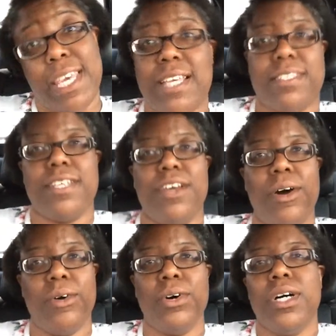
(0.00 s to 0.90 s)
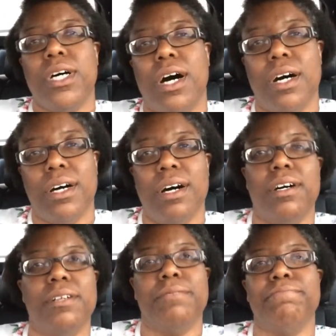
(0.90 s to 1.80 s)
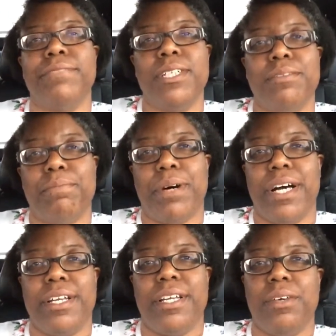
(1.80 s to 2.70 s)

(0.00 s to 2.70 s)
Can't say no. But